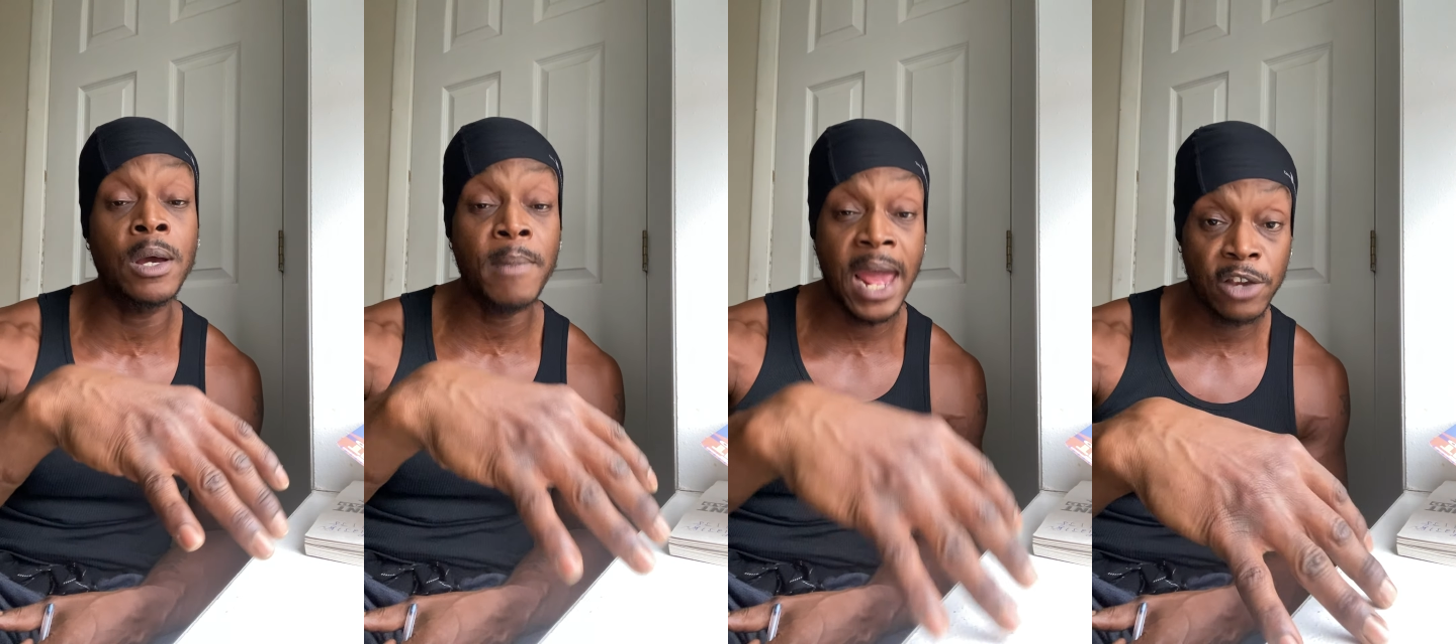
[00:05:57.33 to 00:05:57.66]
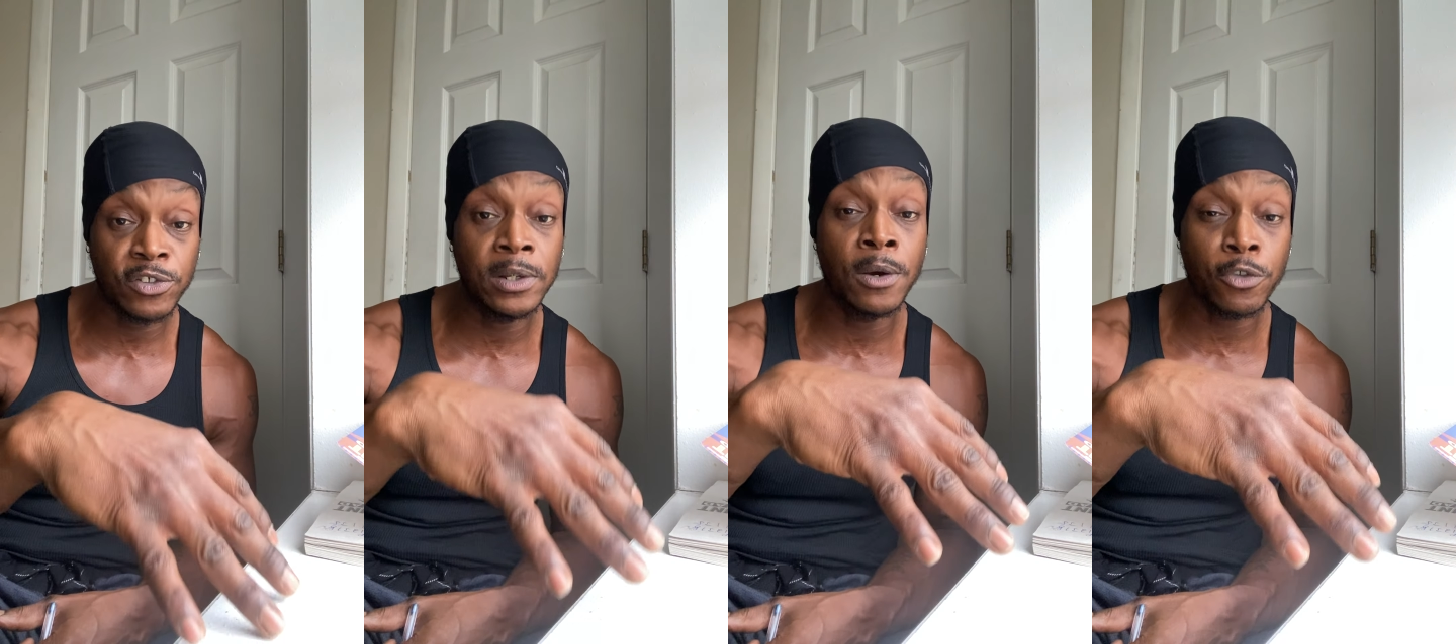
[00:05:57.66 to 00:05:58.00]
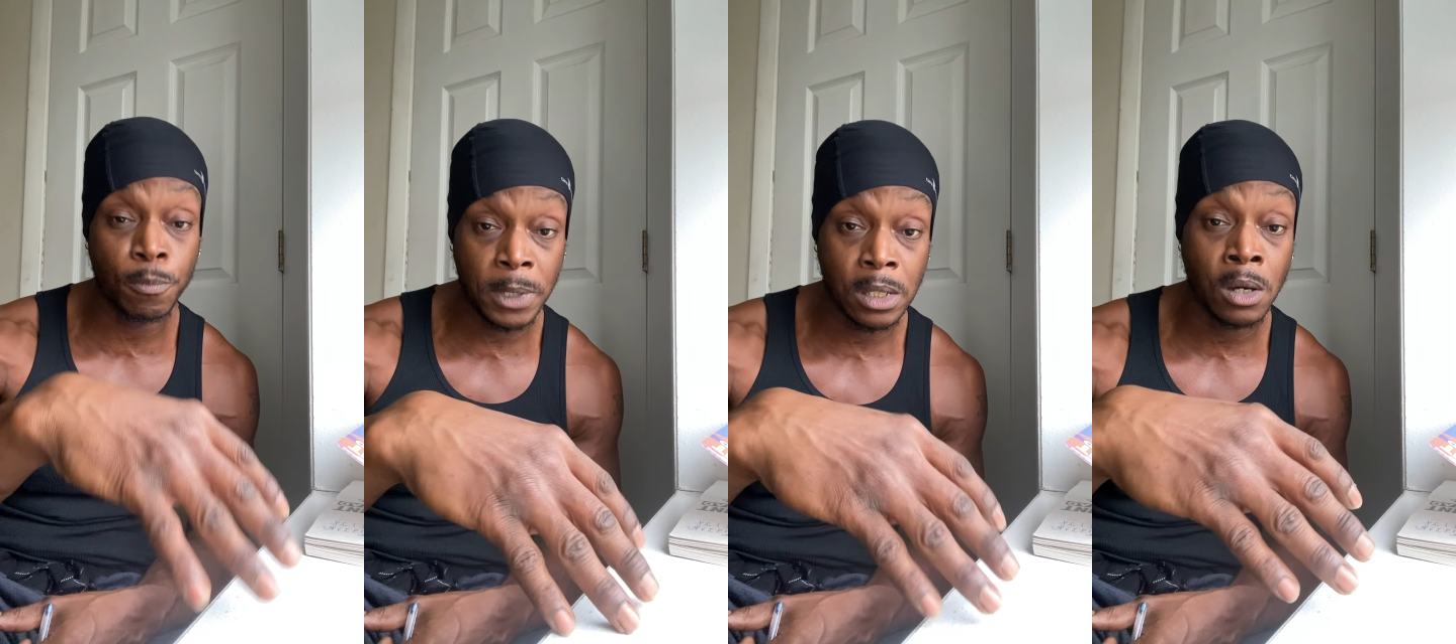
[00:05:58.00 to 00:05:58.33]
I'm actually going to
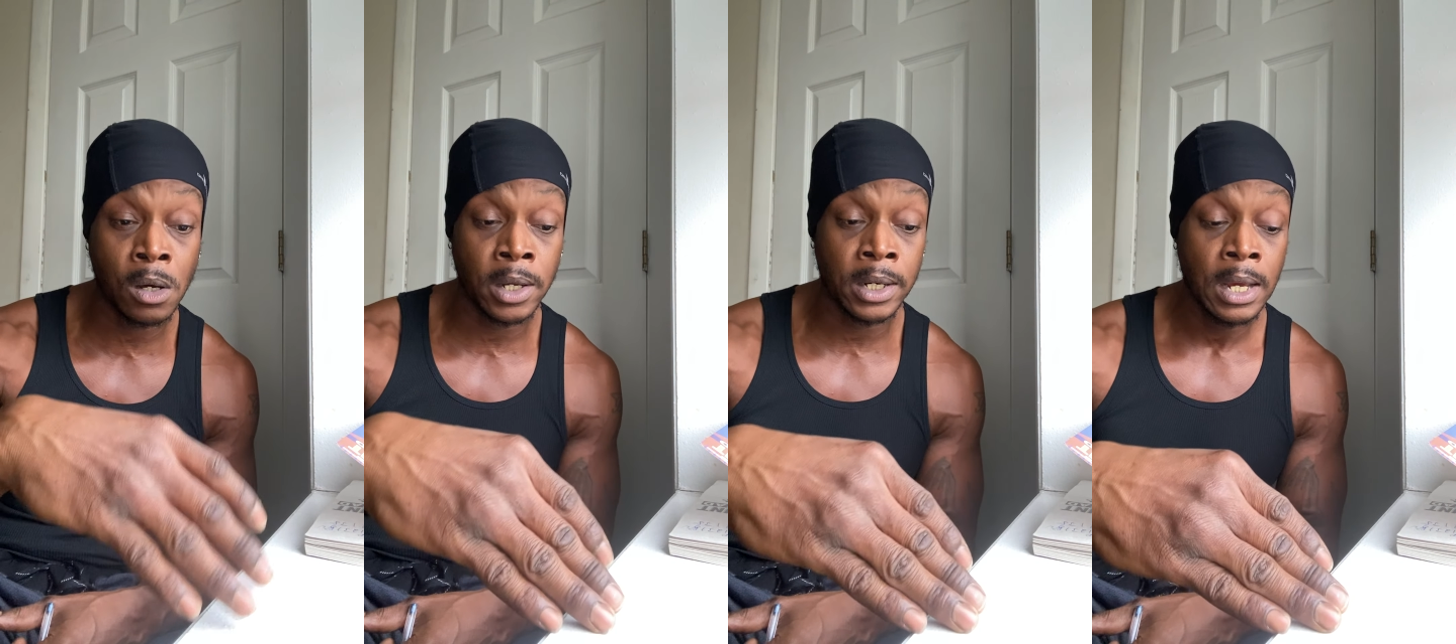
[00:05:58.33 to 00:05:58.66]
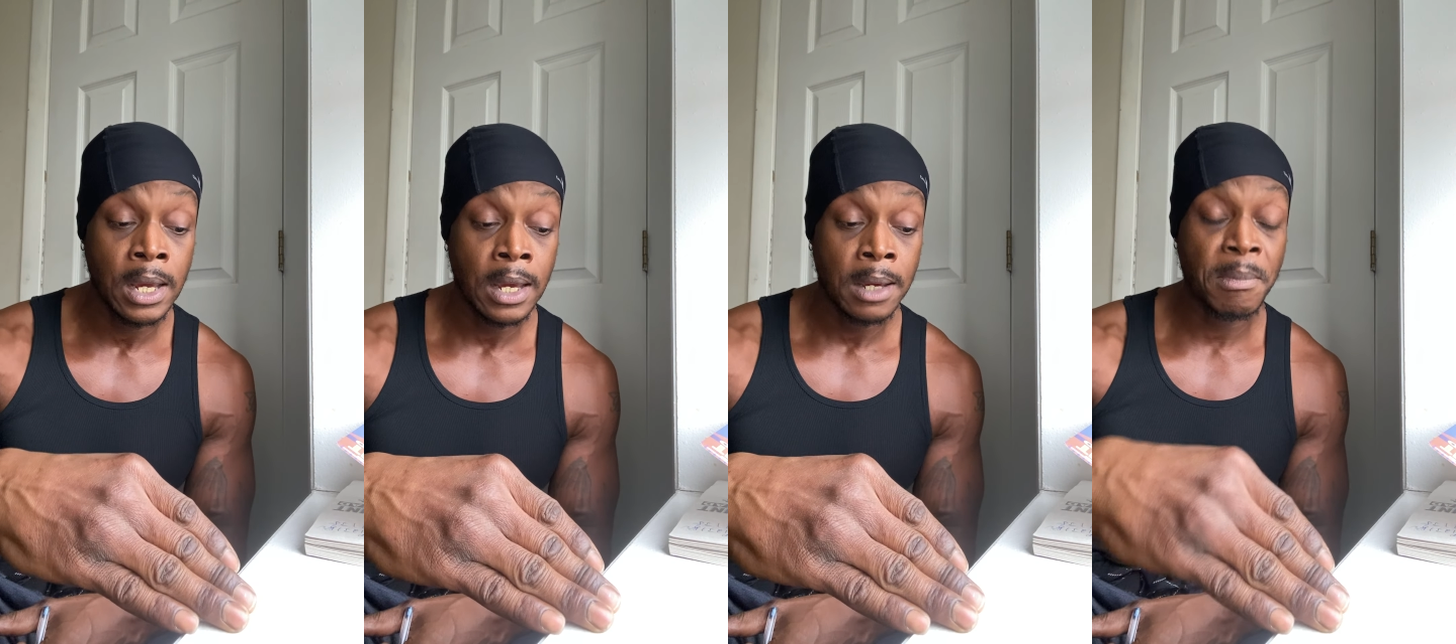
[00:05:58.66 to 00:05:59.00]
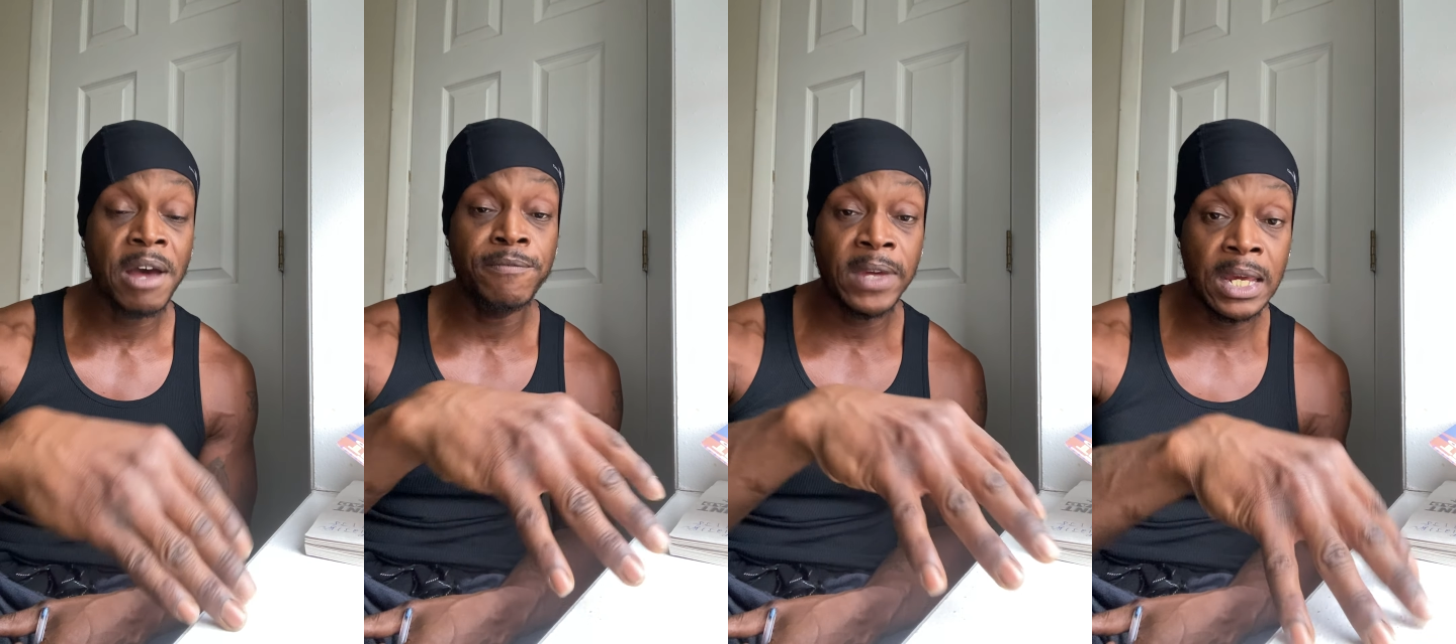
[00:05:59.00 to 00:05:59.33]
speak on
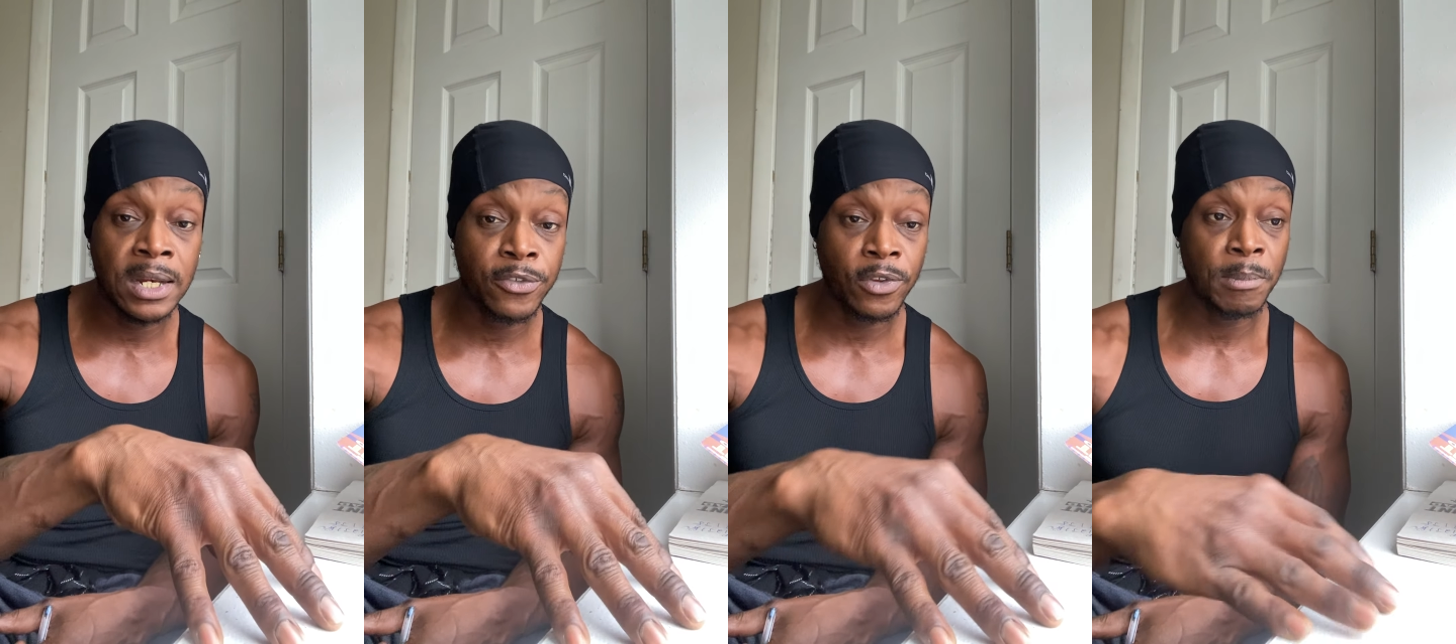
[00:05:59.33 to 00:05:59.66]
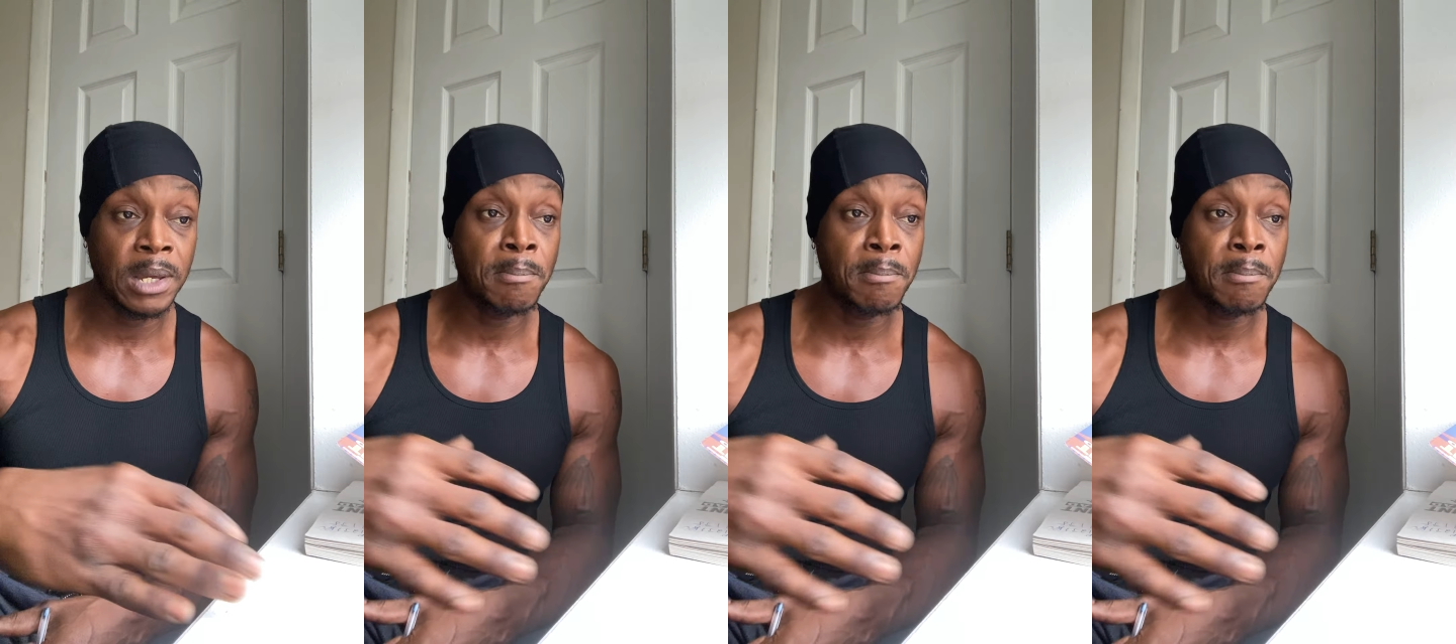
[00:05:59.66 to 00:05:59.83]
my veganism